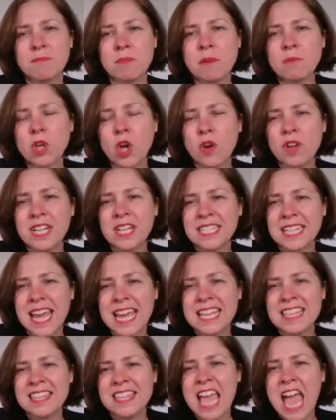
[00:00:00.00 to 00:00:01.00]
but I'm going to
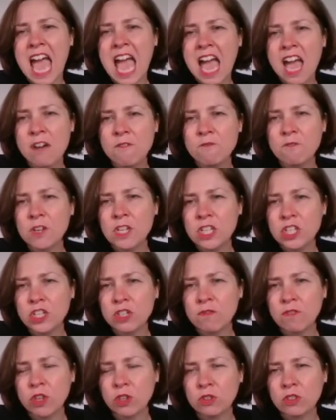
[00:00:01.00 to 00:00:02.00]
take the average
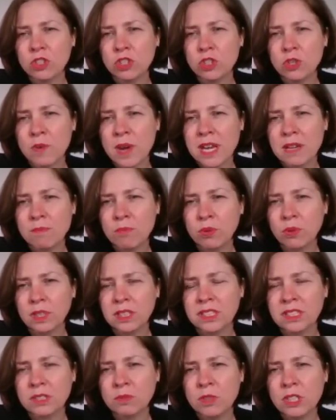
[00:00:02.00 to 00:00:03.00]
of those two
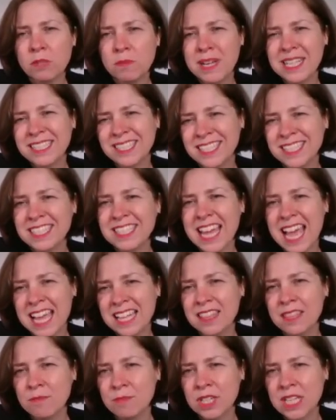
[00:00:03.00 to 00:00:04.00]
endpoints, which means I just
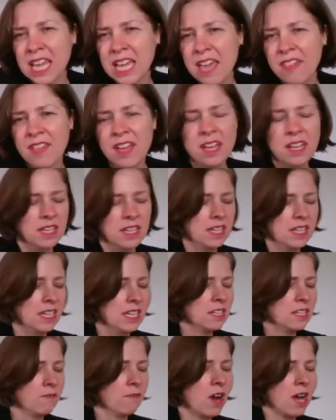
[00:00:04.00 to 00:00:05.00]
add them together
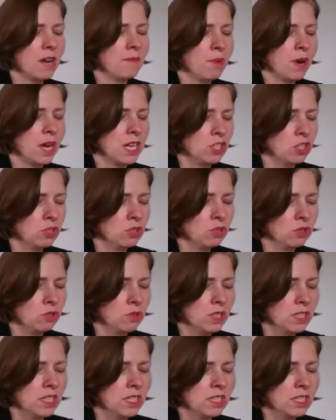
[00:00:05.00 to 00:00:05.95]
and divide by 2.